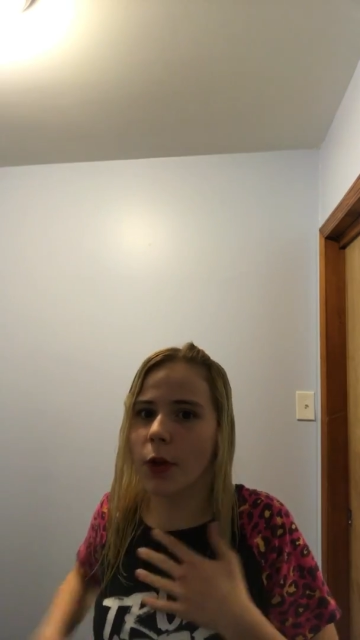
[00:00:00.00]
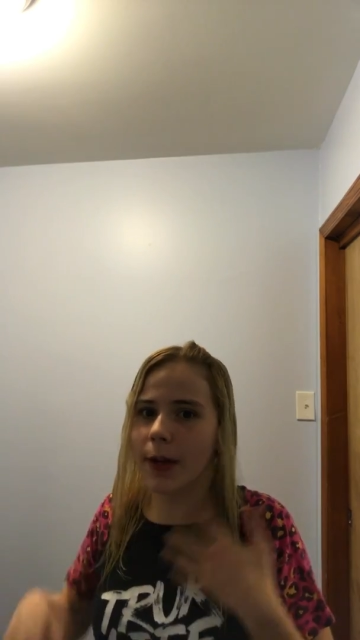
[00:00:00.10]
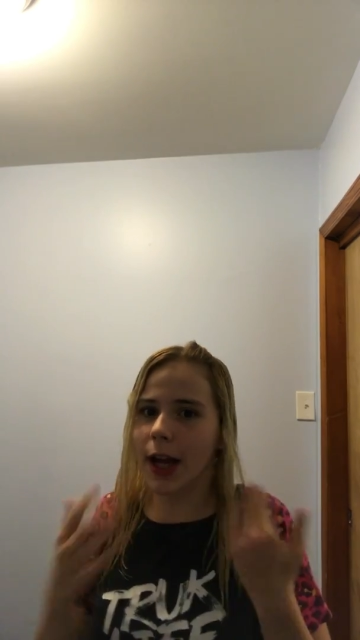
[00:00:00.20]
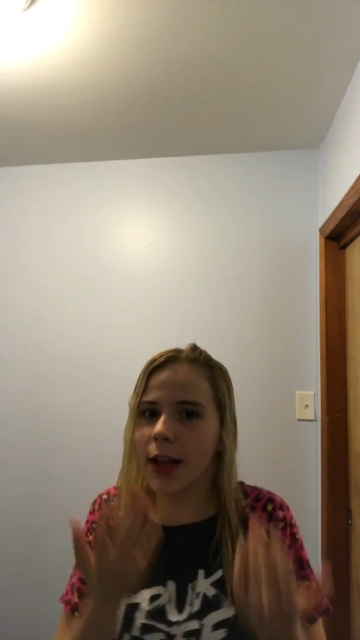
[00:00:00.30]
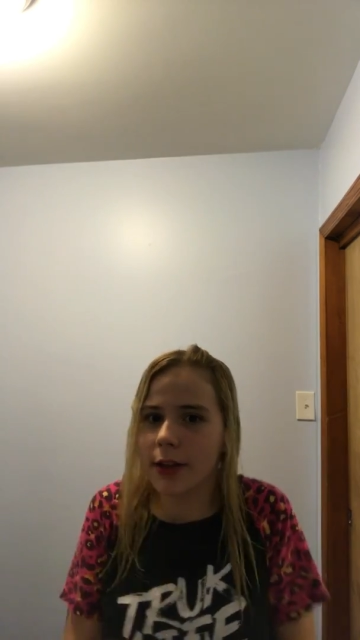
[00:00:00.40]
So
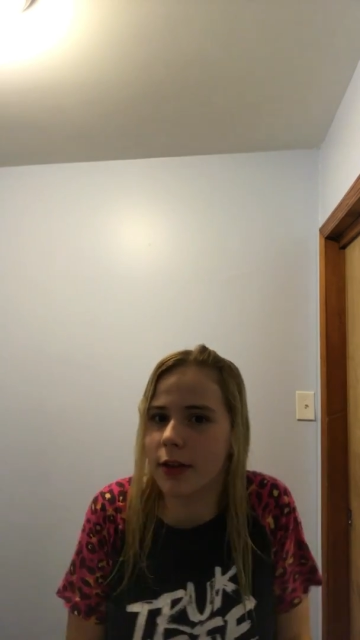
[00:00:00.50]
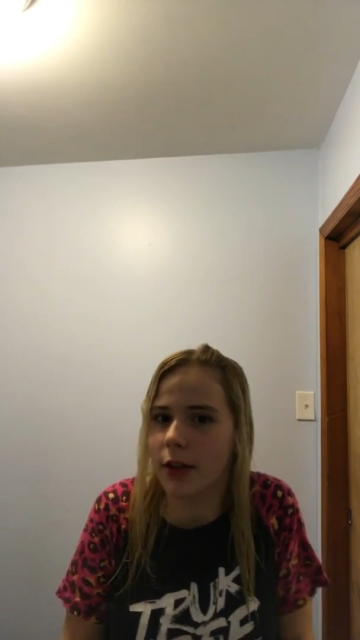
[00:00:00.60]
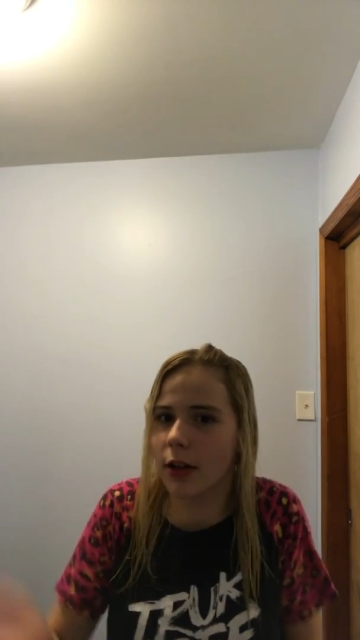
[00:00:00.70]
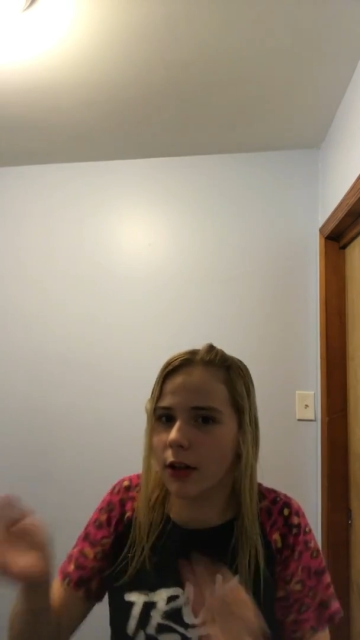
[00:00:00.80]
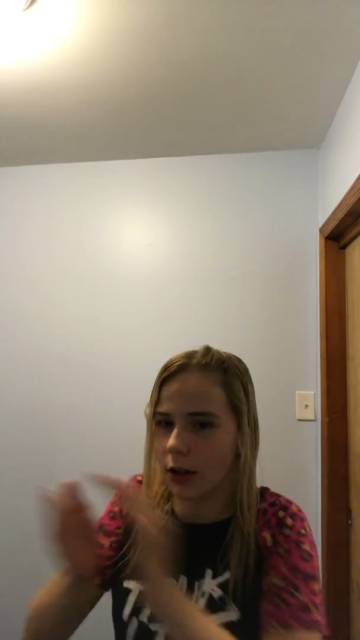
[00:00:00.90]
we got into
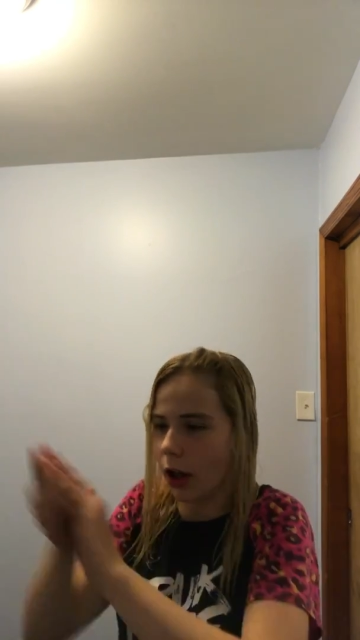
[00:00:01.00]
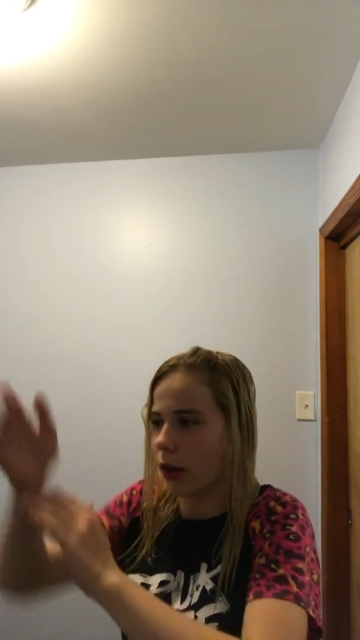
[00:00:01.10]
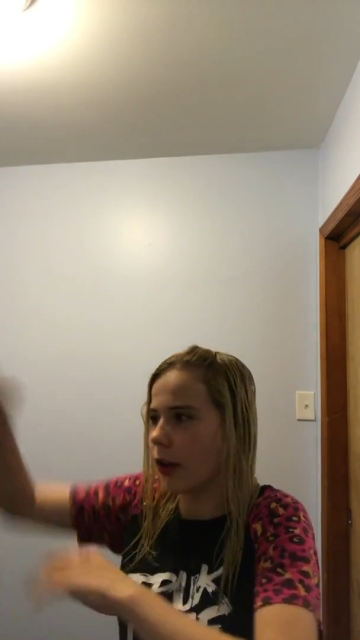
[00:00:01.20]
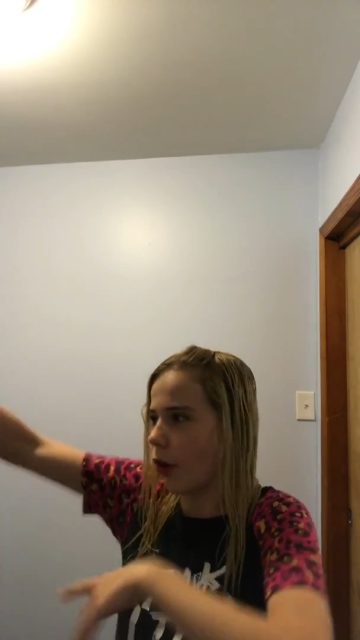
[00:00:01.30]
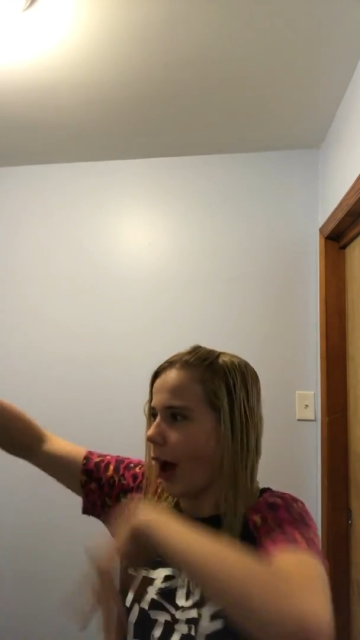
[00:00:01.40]
a
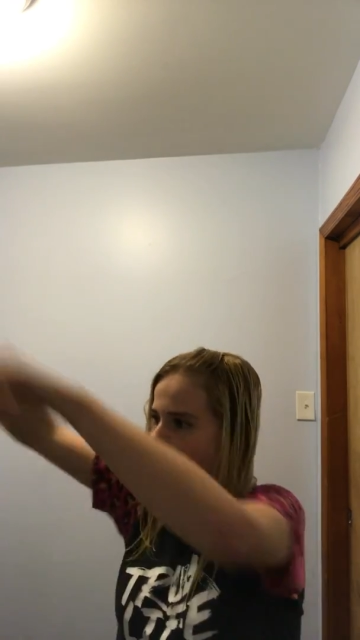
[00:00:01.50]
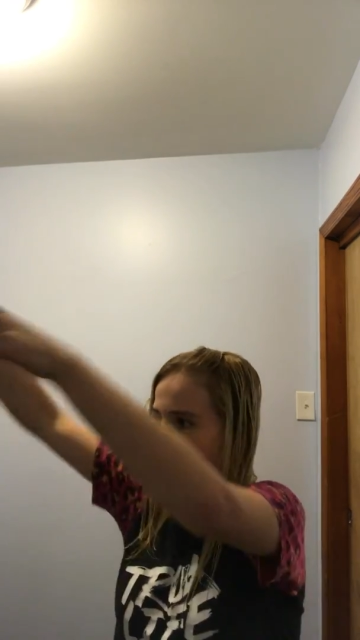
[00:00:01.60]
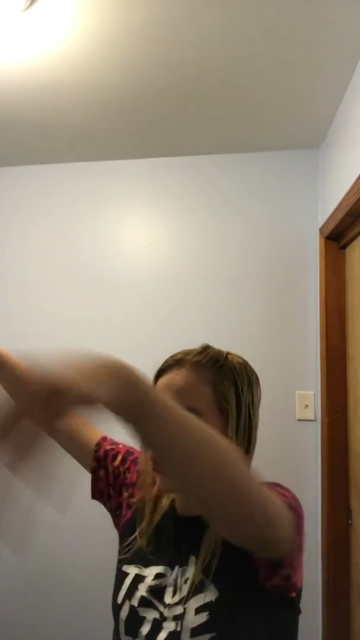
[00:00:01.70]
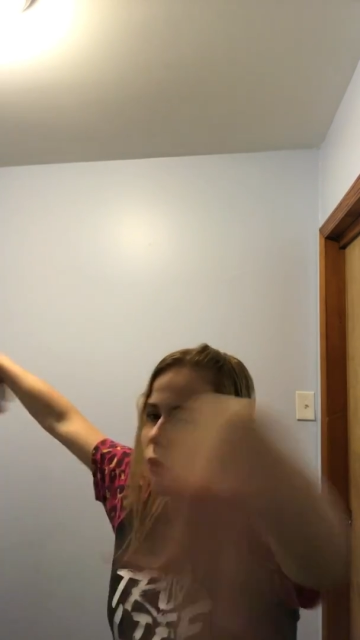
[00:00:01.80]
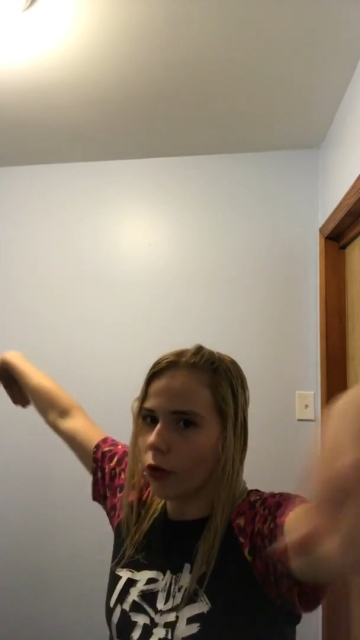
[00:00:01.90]
little
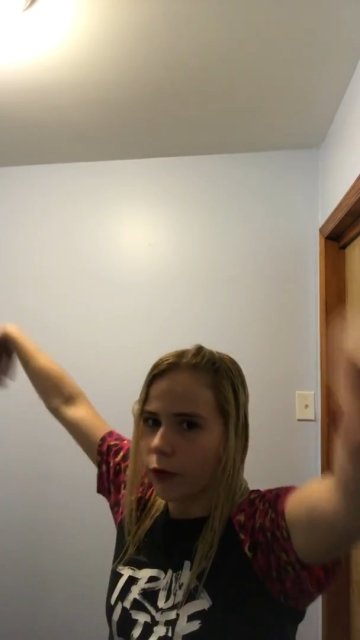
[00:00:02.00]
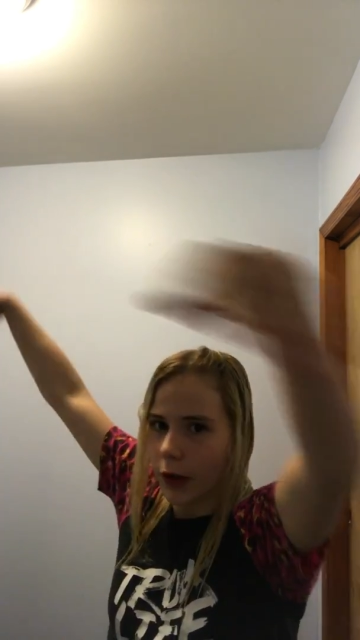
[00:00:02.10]
alcove,